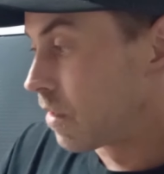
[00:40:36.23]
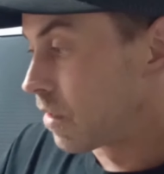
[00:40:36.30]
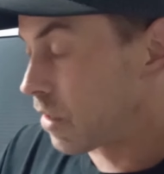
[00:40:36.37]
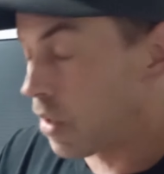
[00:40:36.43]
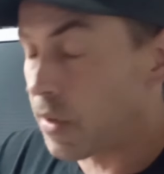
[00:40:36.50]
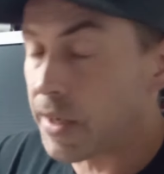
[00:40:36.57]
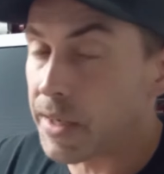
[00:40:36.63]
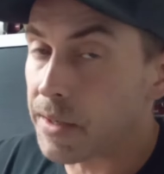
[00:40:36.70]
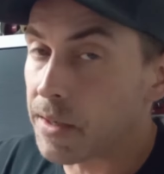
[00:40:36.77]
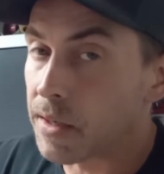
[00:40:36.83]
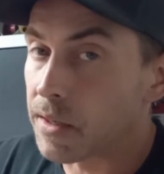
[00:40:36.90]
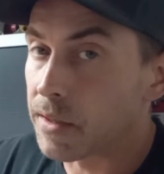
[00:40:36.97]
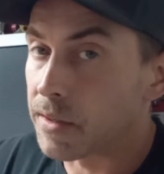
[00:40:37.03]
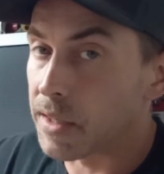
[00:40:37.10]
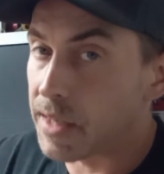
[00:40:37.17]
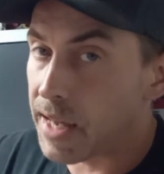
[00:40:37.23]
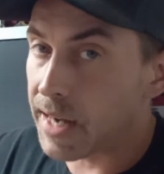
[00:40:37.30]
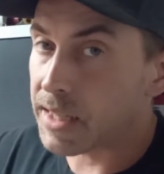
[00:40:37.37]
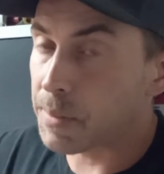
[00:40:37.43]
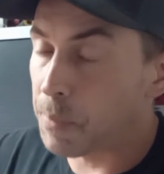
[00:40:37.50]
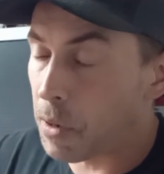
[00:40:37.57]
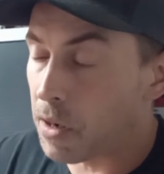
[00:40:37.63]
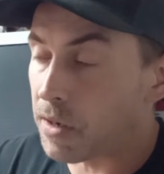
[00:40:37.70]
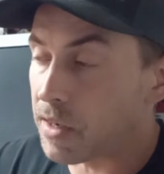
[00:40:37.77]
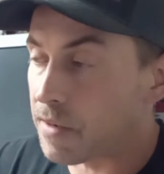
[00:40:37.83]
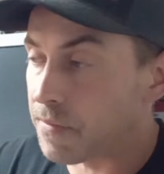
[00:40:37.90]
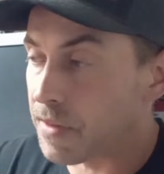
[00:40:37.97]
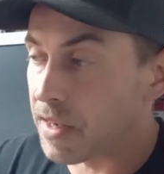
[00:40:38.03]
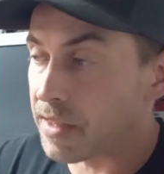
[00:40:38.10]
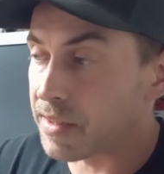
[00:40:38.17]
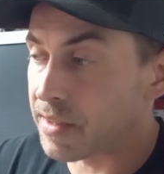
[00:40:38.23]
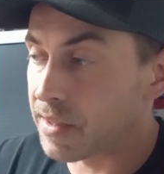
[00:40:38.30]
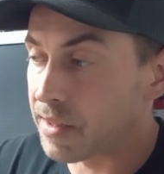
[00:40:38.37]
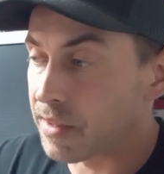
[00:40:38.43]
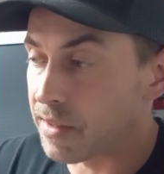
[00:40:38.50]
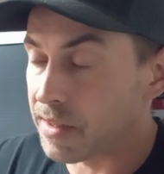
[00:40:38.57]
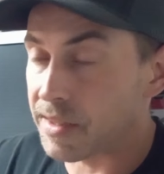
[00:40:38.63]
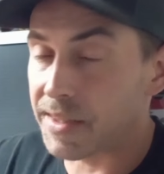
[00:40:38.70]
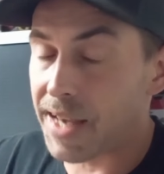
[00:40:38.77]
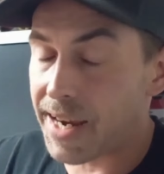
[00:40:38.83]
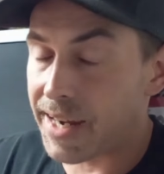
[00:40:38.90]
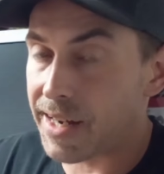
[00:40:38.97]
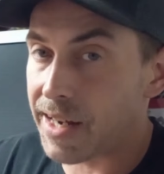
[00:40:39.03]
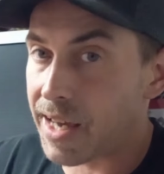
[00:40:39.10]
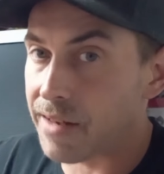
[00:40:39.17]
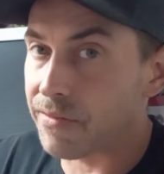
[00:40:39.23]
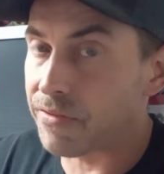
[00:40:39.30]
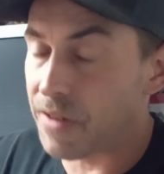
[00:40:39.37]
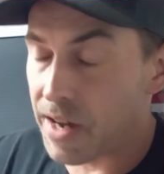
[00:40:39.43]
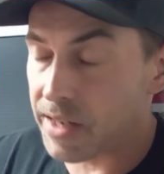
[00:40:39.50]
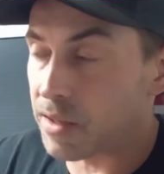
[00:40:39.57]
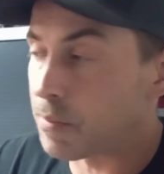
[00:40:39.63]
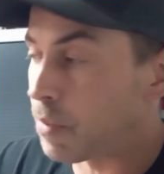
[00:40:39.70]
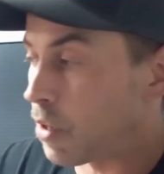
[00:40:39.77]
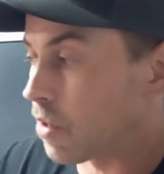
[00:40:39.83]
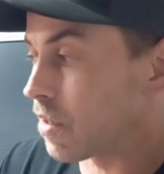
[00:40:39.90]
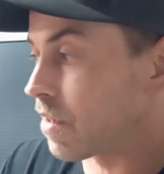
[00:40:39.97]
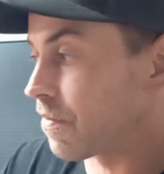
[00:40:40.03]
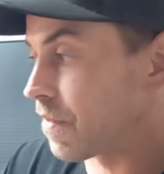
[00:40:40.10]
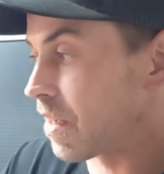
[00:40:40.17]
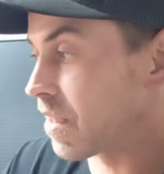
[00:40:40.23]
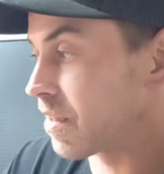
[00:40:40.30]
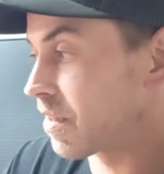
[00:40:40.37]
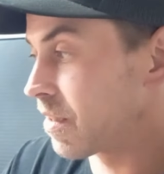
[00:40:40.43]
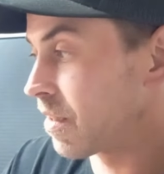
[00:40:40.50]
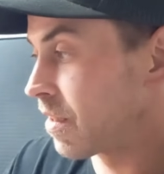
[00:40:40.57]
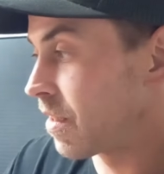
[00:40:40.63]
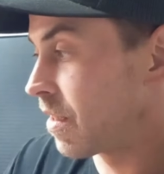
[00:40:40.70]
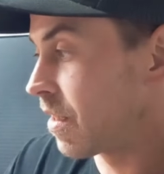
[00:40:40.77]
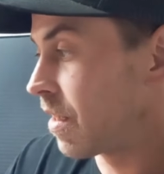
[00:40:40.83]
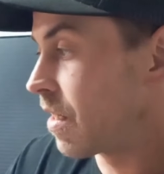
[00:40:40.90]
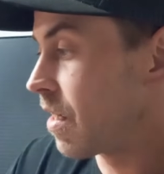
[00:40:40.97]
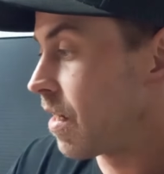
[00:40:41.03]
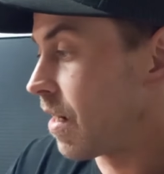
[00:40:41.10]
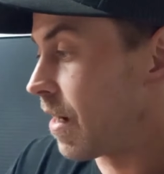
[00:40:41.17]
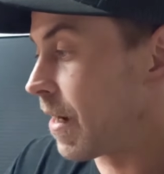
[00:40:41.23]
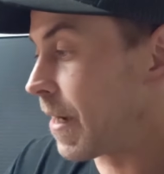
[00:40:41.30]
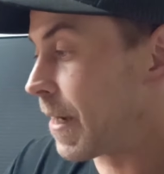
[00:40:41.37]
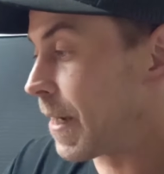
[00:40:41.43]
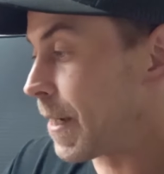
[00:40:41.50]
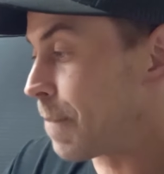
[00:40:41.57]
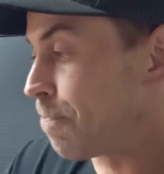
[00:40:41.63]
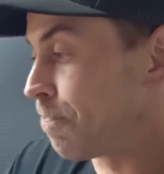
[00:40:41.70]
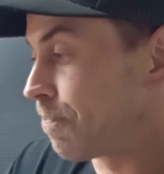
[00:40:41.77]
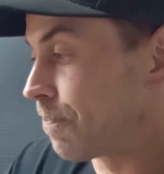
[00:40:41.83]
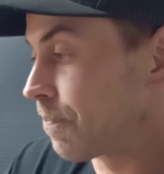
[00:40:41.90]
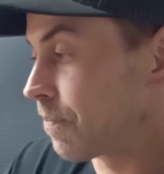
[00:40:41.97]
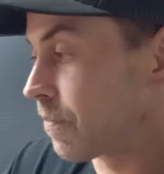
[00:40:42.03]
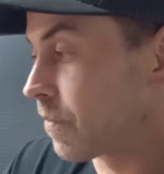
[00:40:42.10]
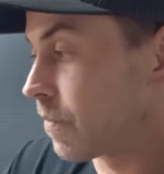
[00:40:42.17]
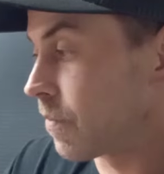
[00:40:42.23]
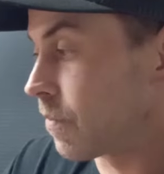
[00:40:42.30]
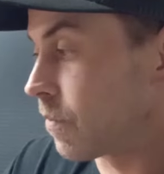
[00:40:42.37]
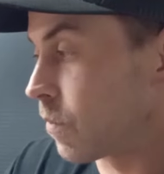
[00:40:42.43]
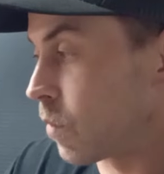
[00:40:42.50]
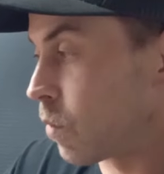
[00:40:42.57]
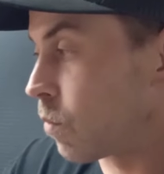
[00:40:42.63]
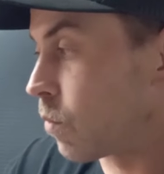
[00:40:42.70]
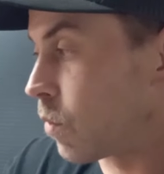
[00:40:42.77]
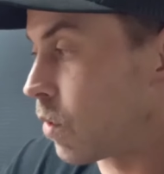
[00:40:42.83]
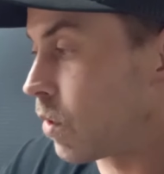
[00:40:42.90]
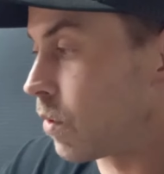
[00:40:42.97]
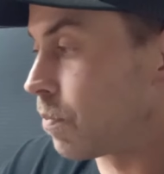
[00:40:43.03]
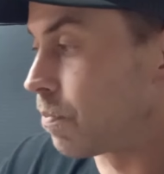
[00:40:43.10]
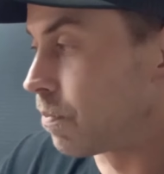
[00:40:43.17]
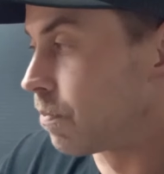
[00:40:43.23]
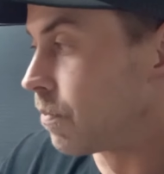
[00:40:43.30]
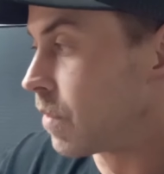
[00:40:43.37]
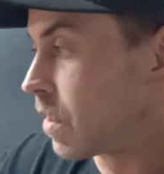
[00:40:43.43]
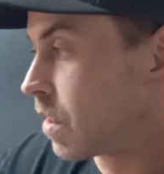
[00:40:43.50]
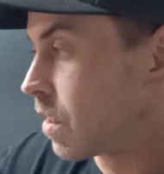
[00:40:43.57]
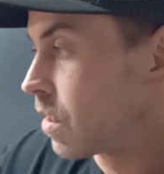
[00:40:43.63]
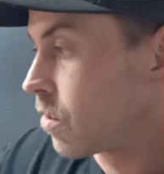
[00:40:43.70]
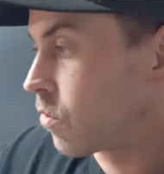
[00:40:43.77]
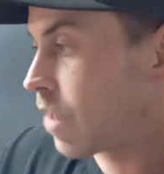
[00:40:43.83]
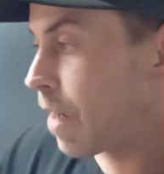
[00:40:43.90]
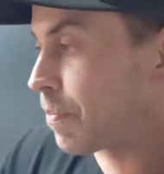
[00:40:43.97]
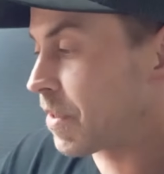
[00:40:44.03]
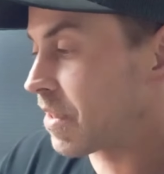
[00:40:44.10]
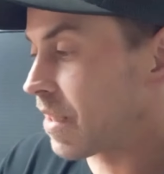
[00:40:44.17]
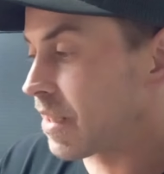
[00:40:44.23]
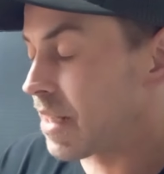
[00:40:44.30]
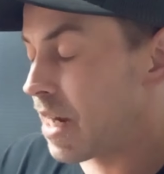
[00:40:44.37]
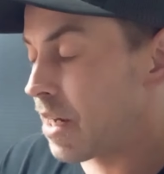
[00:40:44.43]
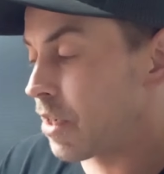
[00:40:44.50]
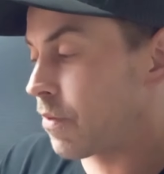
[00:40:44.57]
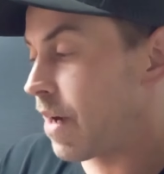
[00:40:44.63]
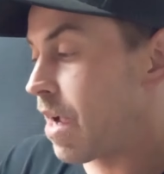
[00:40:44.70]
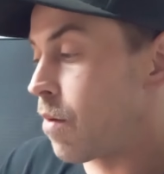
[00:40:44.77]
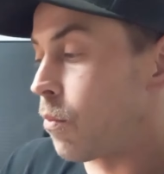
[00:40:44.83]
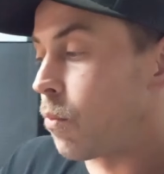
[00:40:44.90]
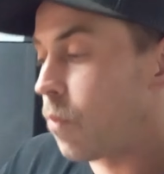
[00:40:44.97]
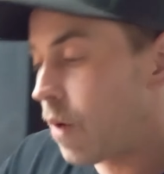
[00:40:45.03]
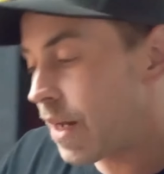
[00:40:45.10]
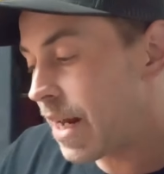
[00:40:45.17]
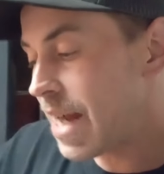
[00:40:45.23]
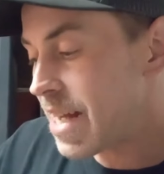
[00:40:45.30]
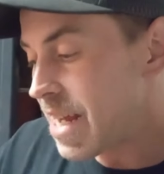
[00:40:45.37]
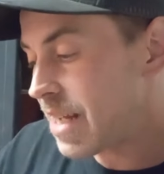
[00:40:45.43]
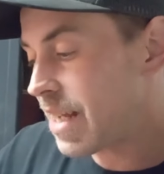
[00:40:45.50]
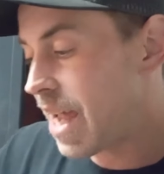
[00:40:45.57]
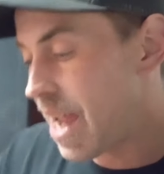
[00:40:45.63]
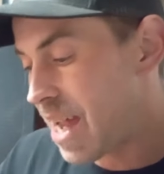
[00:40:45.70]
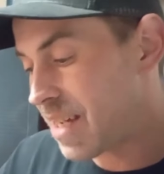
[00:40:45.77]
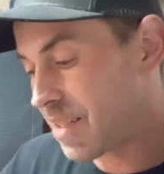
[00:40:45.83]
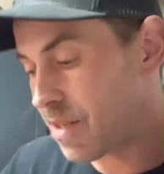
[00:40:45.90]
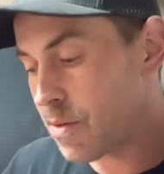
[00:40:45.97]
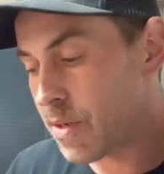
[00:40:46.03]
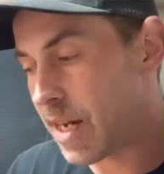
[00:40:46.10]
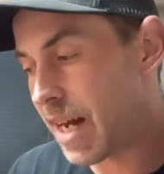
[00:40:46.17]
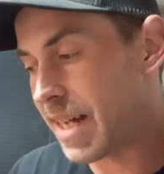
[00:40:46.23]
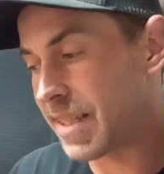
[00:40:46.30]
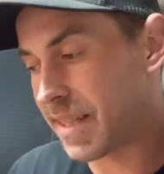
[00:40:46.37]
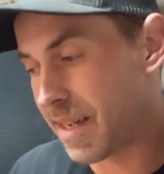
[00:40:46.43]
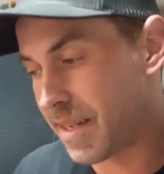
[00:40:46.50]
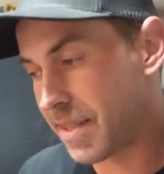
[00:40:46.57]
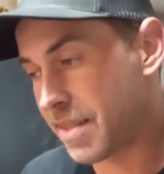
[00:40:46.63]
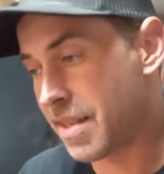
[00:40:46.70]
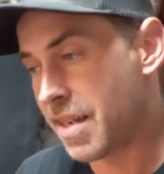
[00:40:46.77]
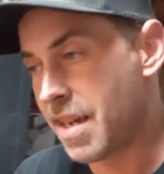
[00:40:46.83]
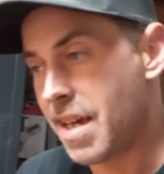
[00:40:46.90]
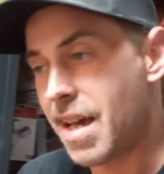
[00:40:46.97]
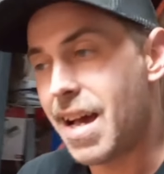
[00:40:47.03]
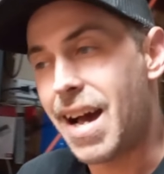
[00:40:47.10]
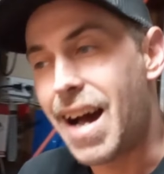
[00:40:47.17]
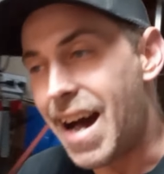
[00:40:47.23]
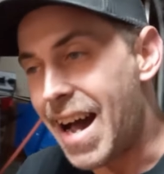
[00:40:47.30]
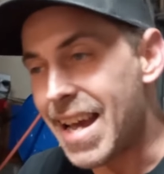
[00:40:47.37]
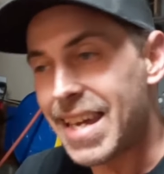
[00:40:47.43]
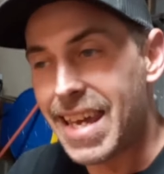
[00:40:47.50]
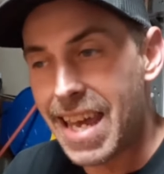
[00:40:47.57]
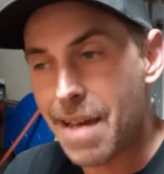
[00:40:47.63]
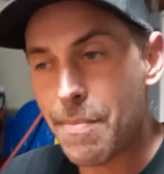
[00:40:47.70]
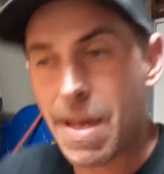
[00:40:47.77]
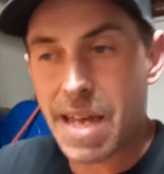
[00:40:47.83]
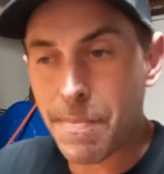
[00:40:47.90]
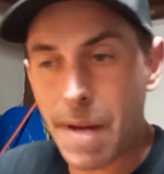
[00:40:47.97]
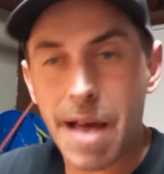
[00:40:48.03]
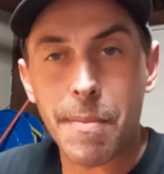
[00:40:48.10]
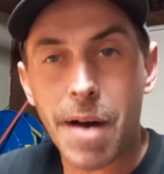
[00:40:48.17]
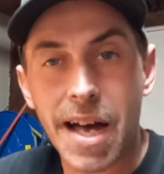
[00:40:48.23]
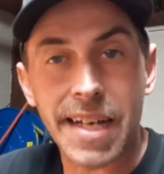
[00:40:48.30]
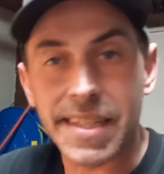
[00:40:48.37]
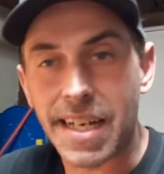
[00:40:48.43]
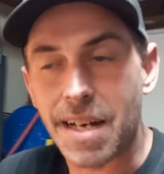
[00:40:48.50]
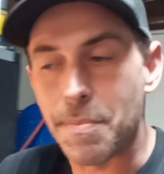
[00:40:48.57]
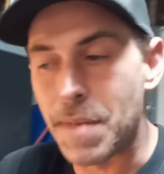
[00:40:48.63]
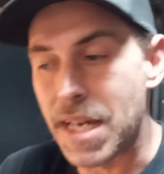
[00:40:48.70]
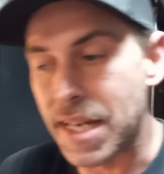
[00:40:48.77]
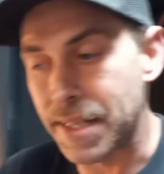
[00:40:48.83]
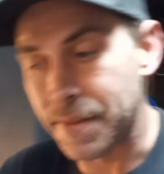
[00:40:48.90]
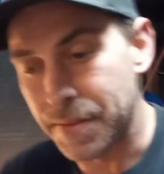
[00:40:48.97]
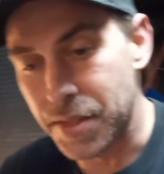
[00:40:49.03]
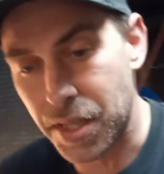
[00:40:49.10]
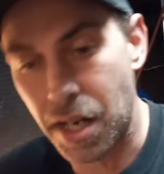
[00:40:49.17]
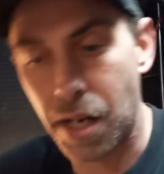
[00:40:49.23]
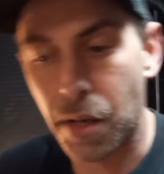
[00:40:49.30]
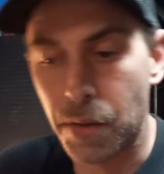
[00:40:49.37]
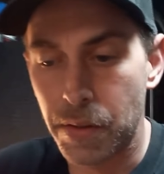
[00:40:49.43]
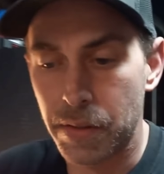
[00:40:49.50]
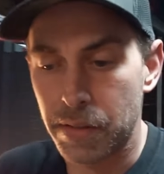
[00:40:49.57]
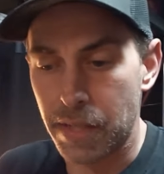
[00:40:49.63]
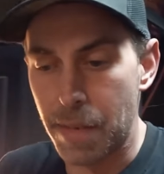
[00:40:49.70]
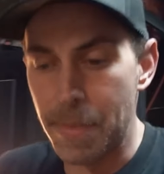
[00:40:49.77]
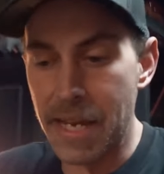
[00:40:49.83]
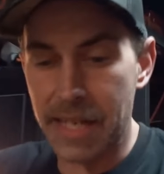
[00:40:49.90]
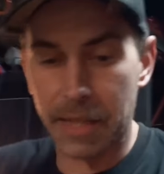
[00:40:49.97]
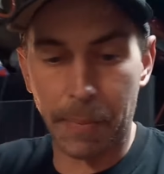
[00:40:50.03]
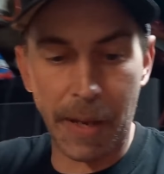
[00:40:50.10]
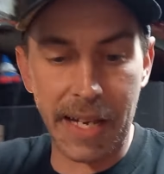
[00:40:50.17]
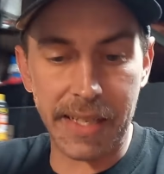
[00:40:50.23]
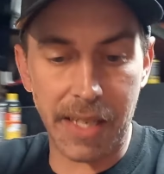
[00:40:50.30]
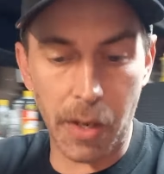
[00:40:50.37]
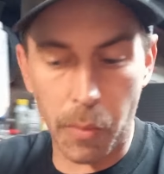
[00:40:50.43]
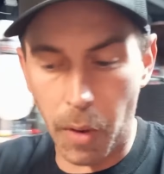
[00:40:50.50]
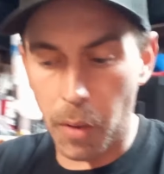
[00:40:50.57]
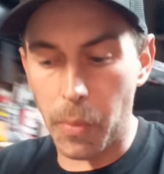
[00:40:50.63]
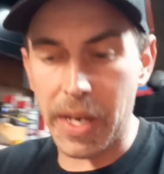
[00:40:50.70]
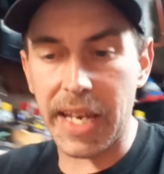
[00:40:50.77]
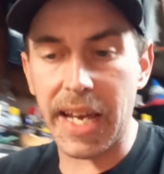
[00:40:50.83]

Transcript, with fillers: so in the next part of this, the second and final part of this, um, we'll, we'll drop this thing down on the ground. What I need to ask you guys is, I can't make my mind up, man. So let me explain to you what we